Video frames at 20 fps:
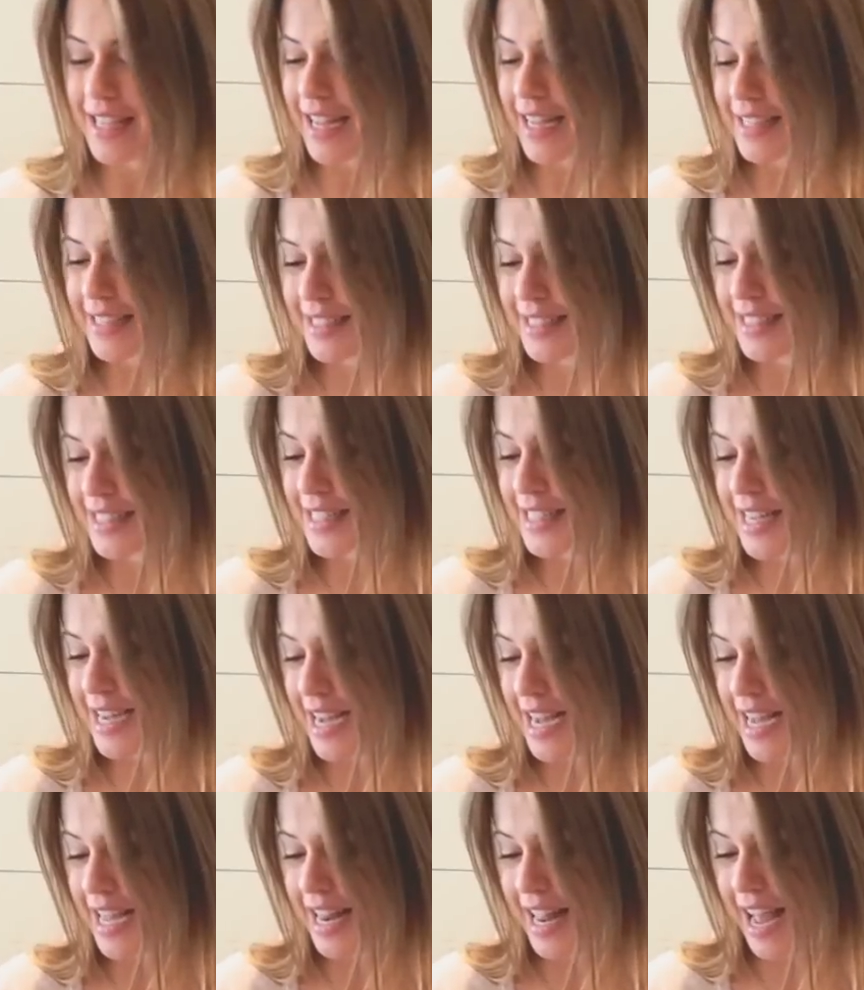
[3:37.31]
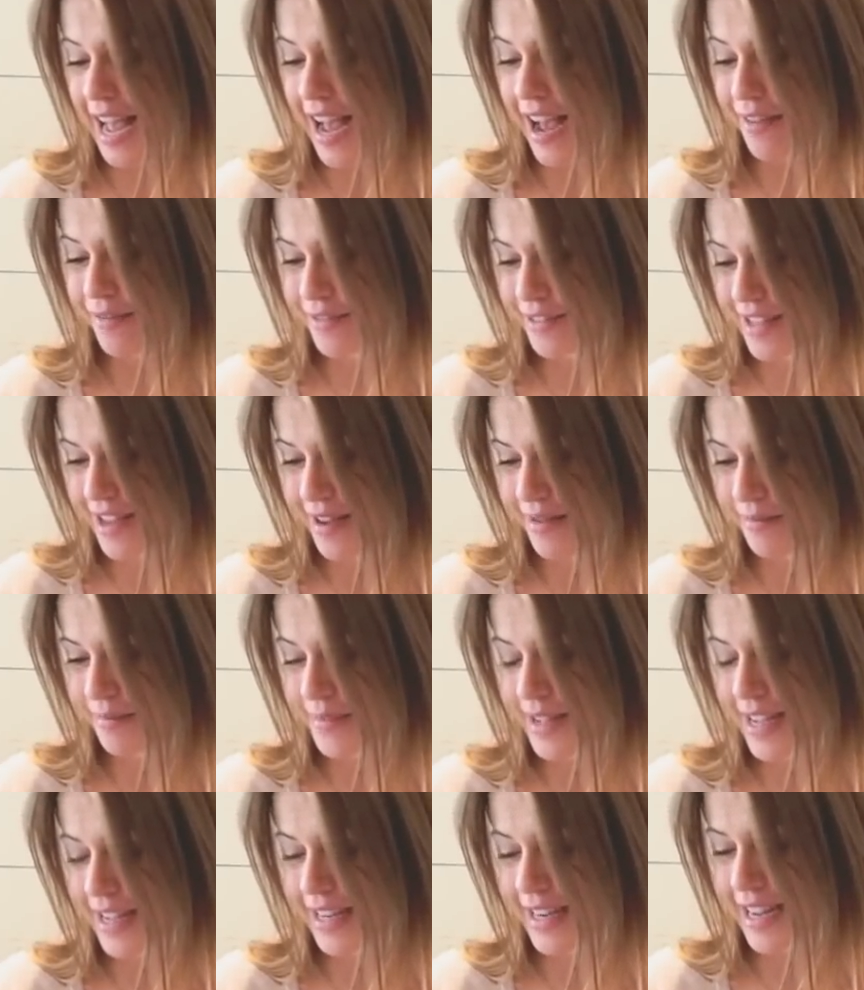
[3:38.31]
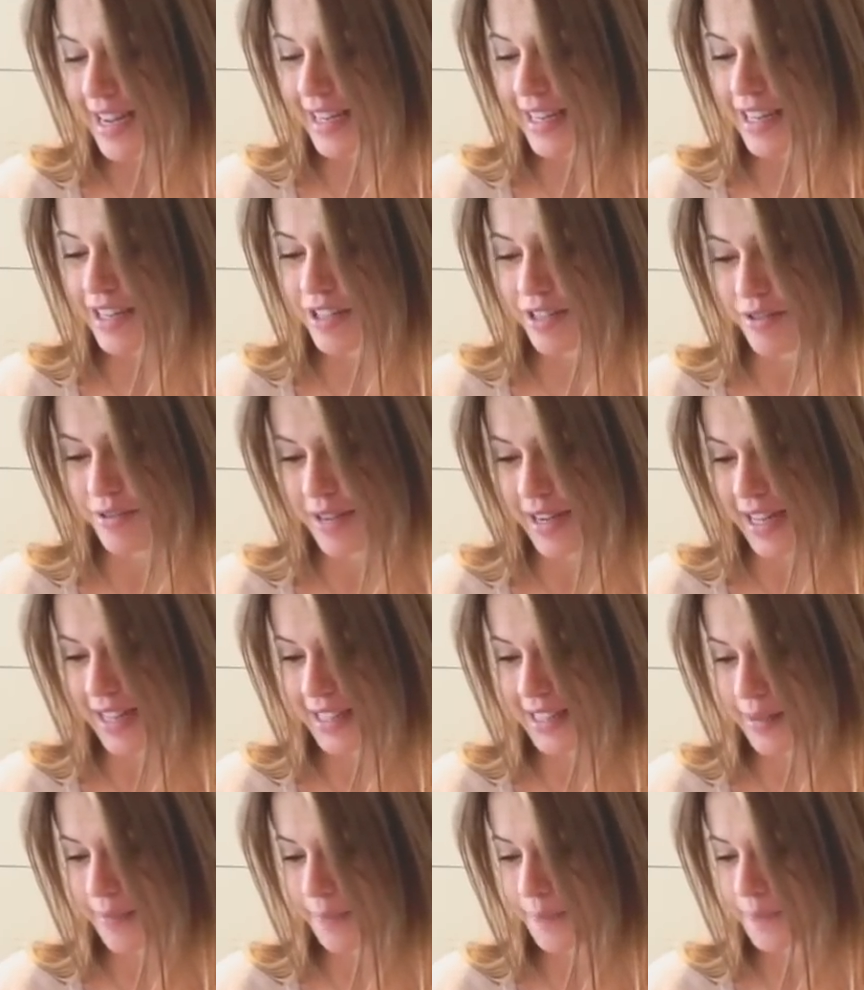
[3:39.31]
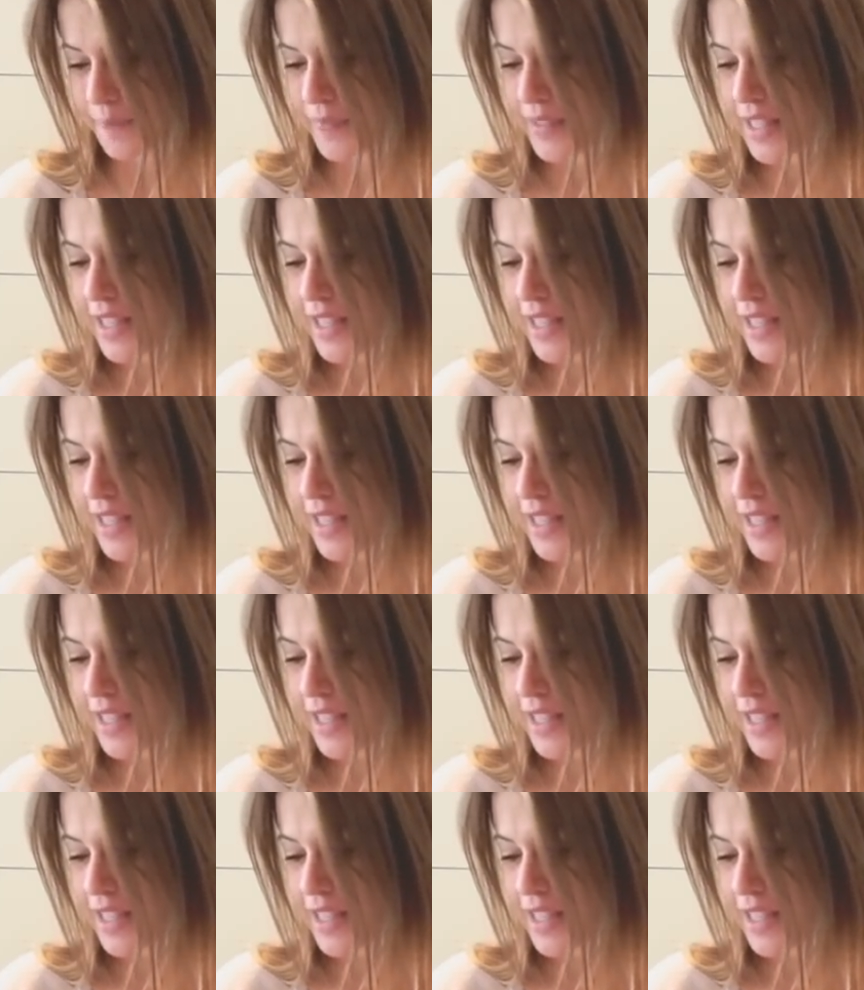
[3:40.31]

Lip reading: I did not have them and I need to go get some.